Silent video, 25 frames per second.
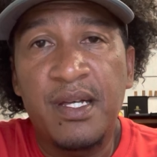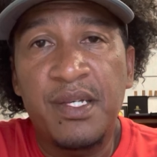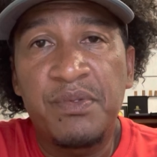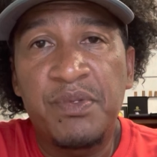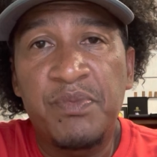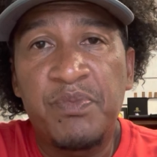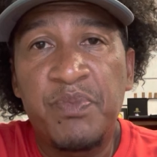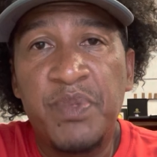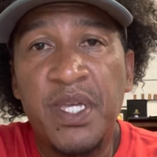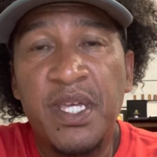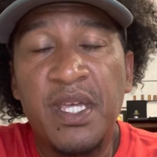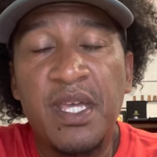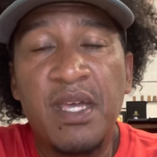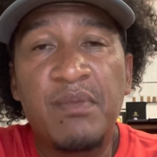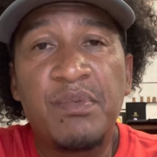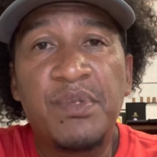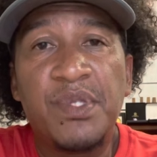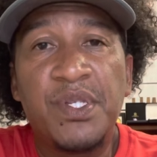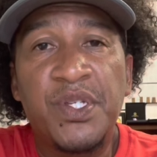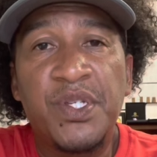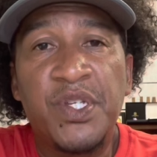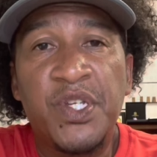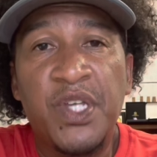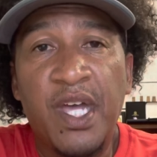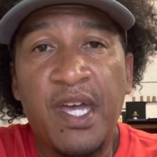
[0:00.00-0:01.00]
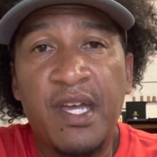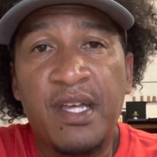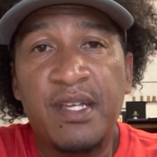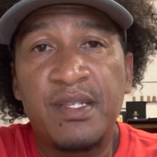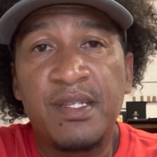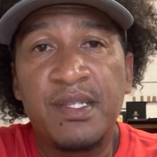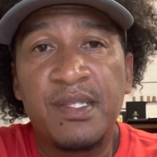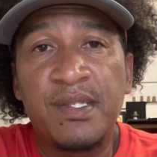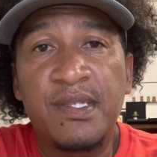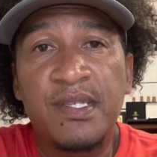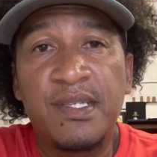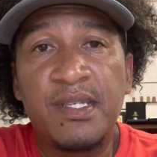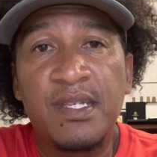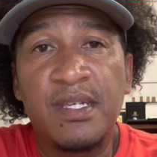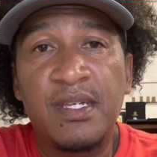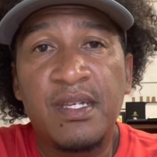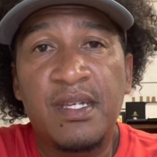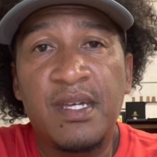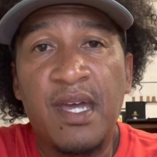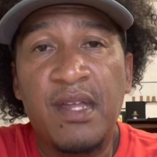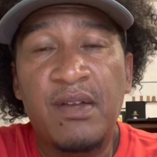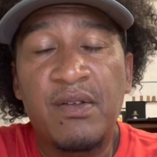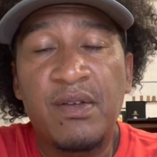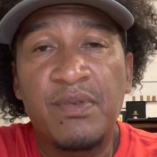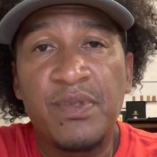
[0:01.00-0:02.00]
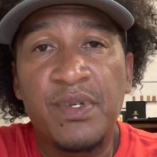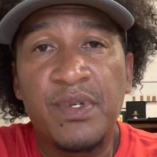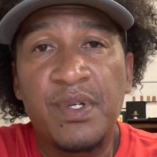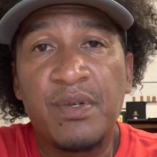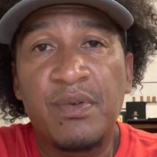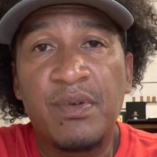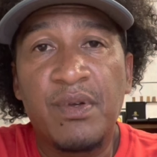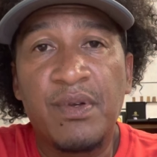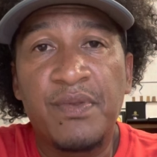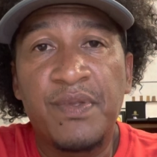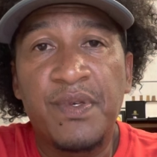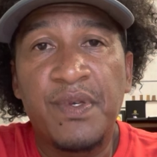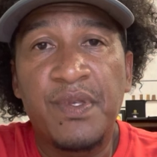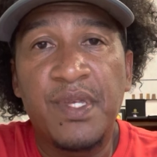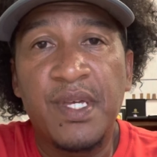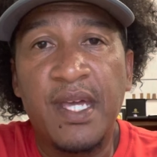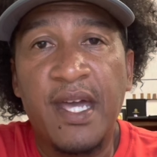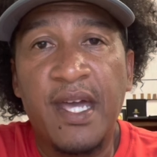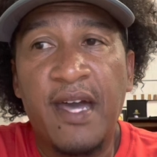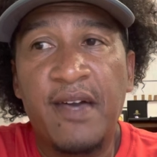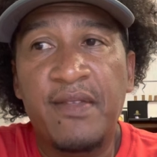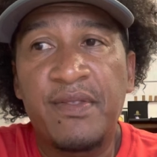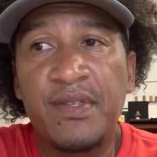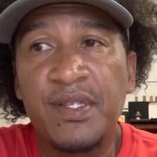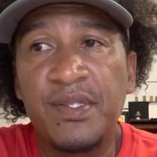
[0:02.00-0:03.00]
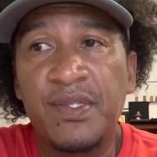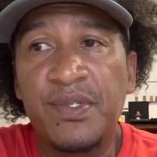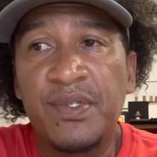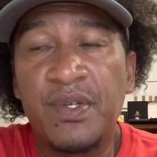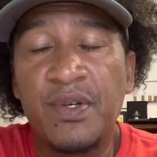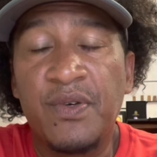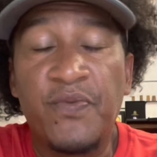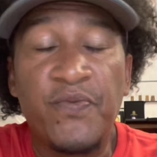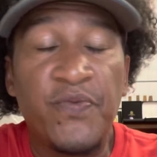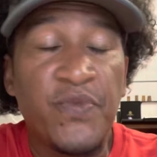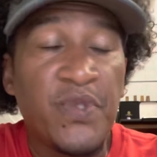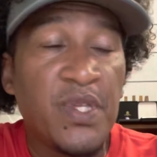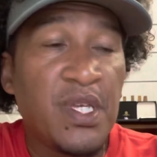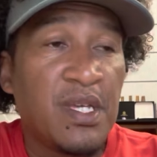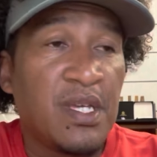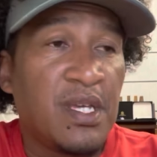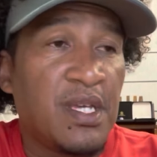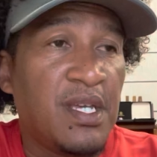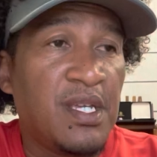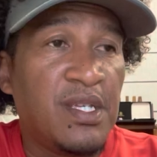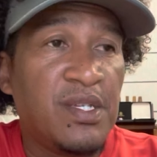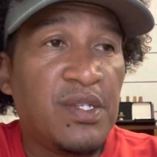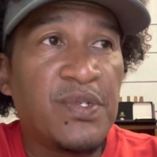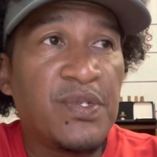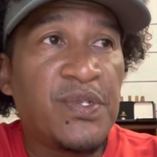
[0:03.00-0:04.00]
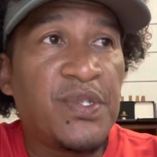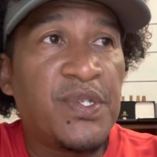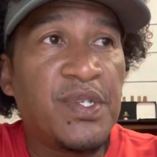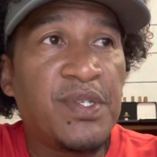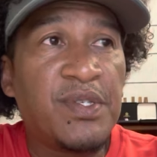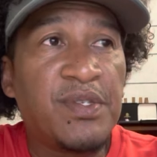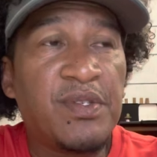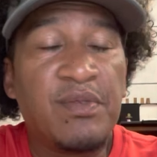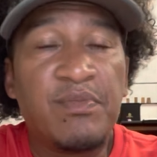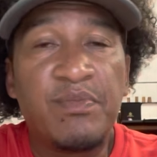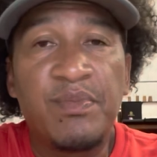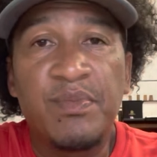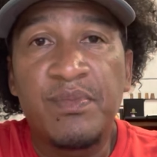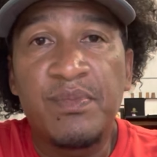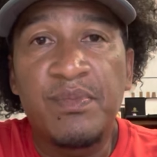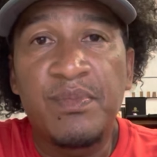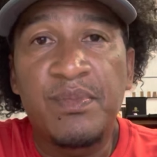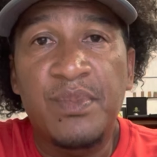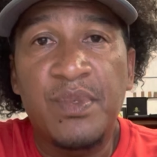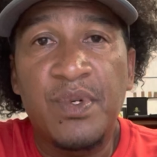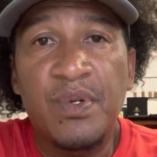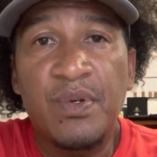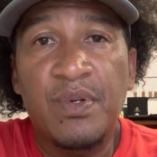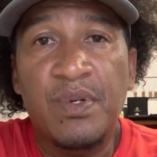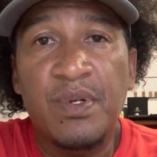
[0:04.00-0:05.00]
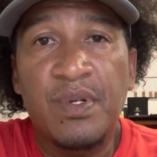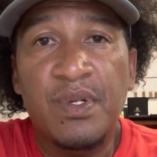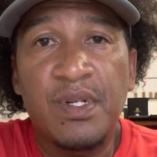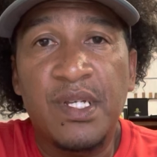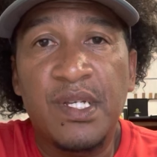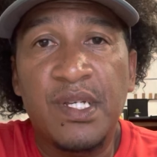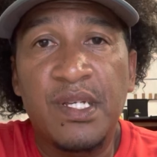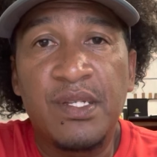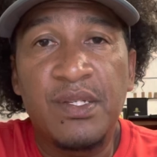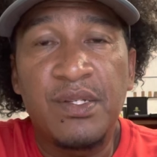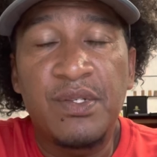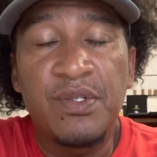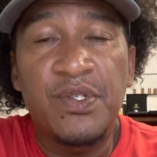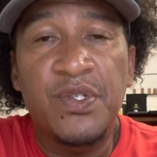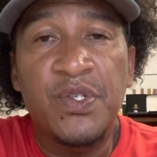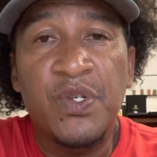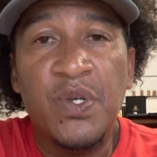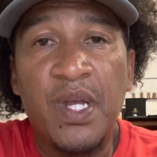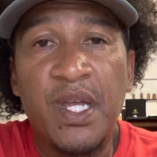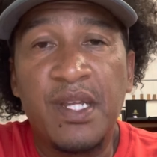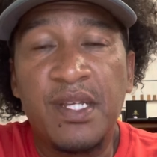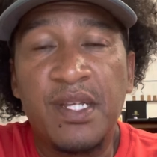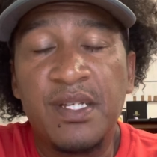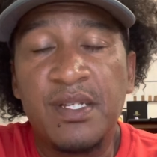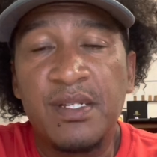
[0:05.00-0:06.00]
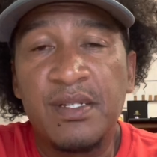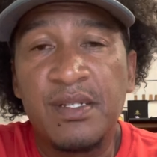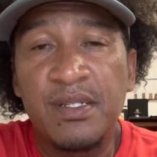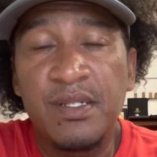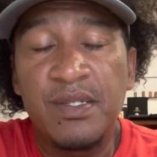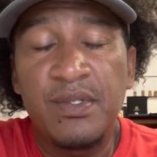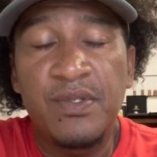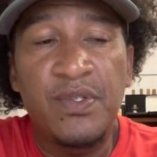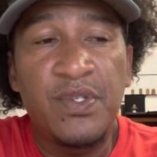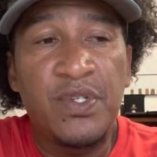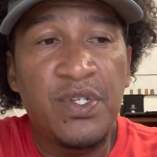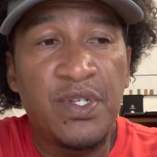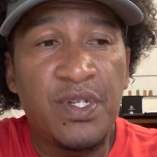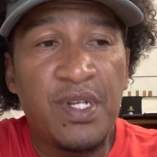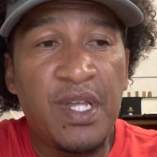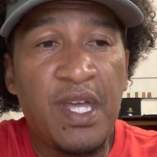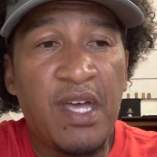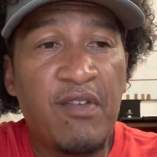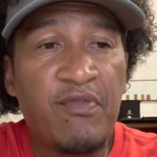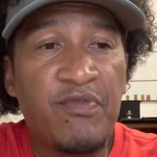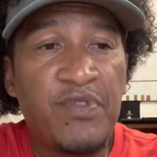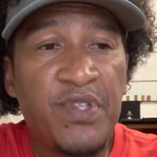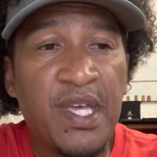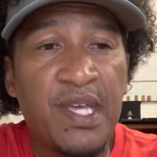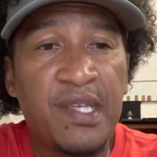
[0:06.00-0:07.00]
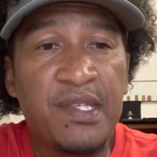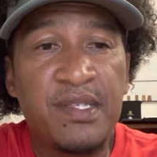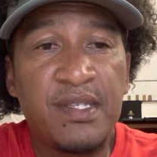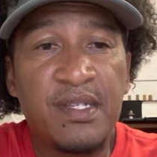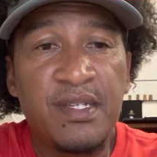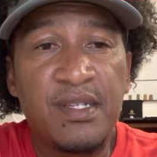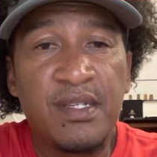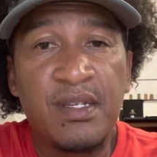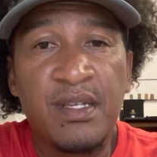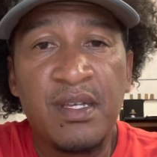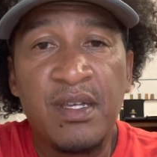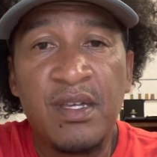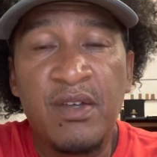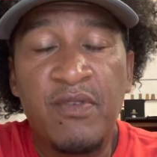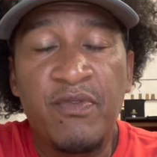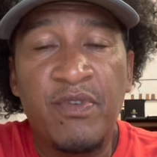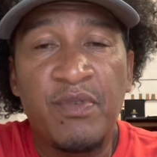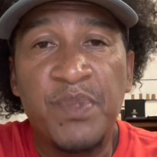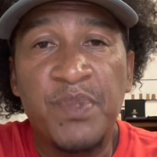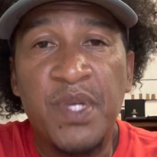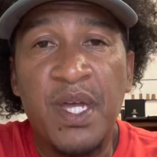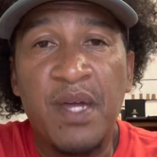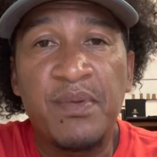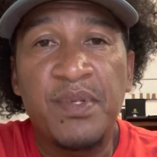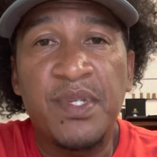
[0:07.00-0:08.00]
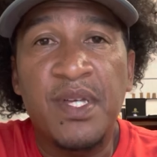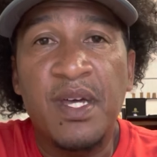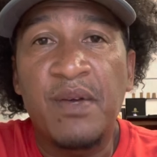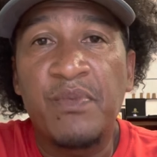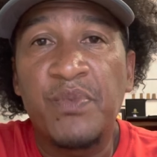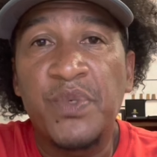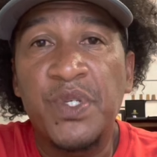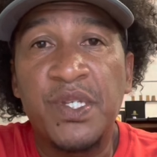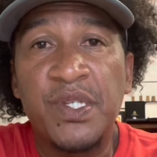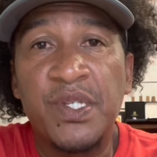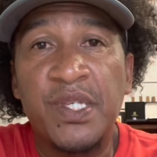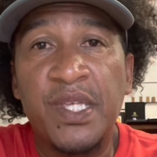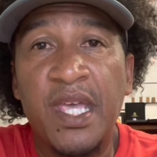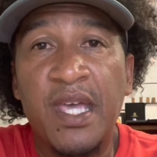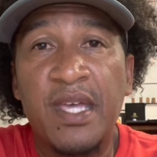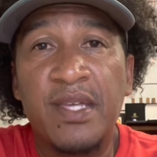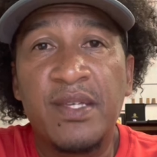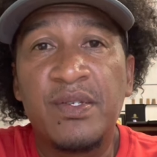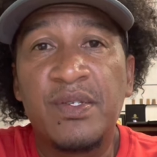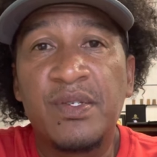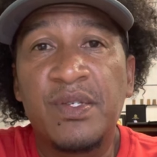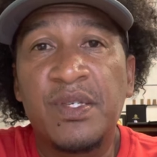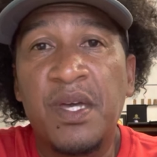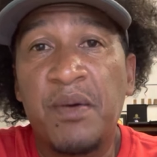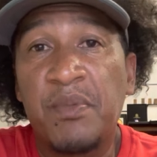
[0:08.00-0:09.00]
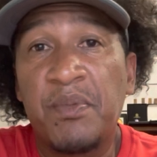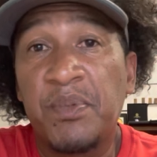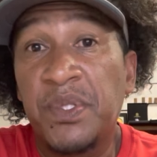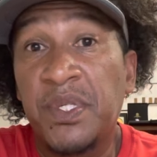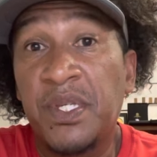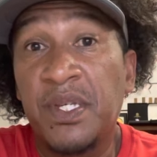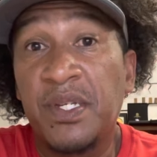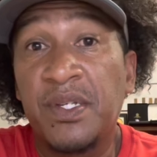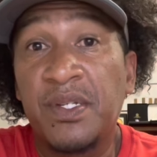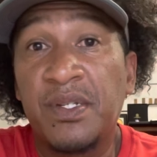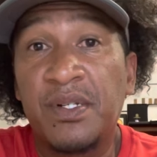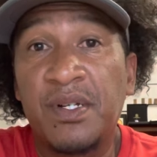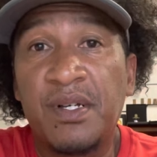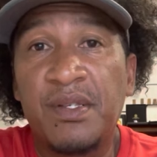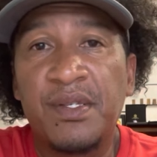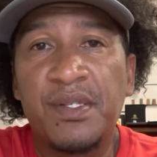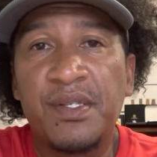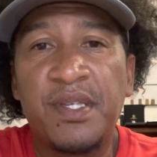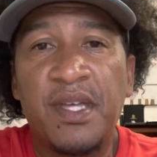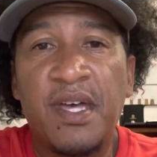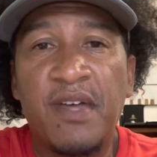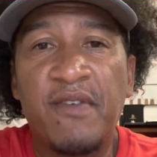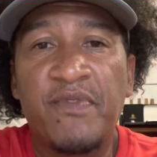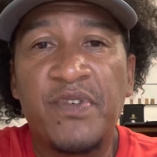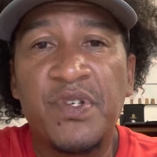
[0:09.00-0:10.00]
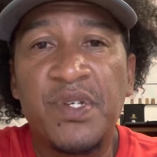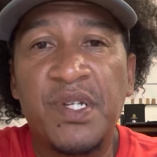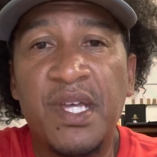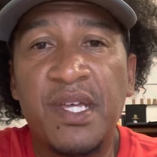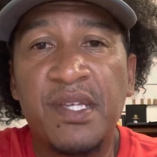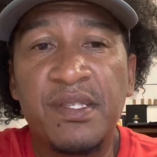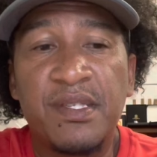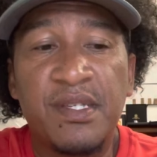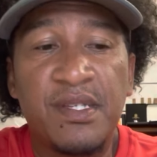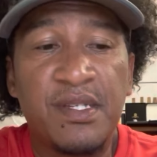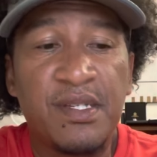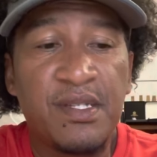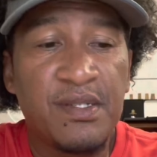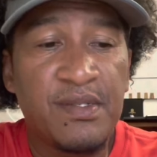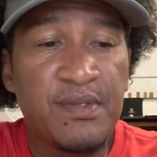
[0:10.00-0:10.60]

being able to check and see kind of the growth of the athlete. So in your system or in your training, you should have testing from time to time. We just can't use competition all the time for testing.